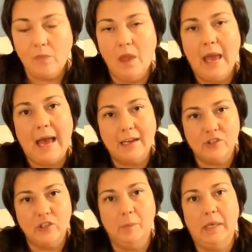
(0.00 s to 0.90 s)

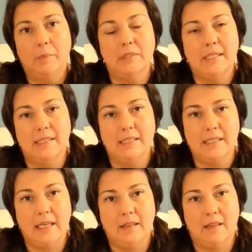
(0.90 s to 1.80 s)
actually be able to
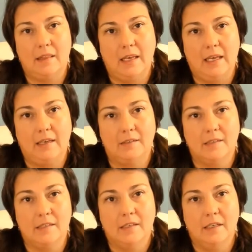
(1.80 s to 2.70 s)
see the
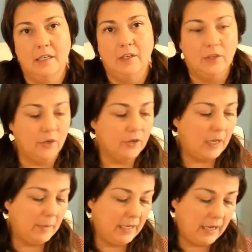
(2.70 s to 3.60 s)
things that are
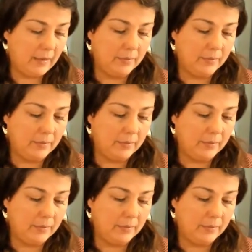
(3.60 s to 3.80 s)
coming up.